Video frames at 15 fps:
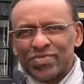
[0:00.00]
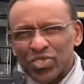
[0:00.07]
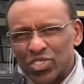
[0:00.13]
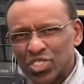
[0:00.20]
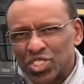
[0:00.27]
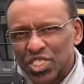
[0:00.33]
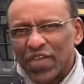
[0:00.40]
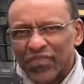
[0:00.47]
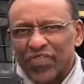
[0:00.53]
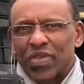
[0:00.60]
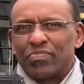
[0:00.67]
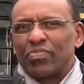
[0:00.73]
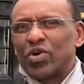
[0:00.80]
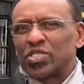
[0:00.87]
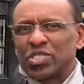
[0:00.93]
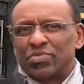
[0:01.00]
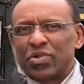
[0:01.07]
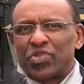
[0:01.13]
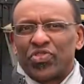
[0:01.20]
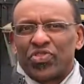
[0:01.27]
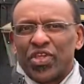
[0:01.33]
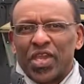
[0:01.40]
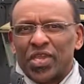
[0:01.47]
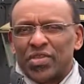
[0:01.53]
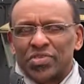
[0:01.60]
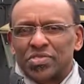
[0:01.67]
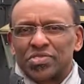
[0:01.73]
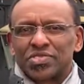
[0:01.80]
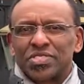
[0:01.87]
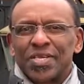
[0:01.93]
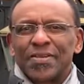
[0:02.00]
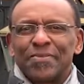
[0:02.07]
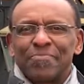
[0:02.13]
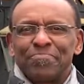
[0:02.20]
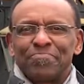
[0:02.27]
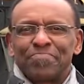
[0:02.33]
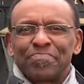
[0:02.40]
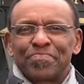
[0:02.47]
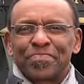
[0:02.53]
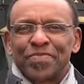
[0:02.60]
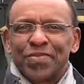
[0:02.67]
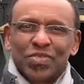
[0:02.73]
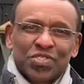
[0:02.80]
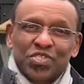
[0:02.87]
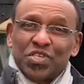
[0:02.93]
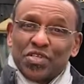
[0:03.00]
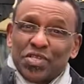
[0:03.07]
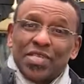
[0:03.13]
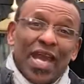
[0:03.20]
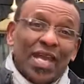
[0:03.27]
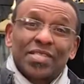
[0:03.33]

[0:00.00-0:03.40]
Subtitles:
to shift impossible things. Those children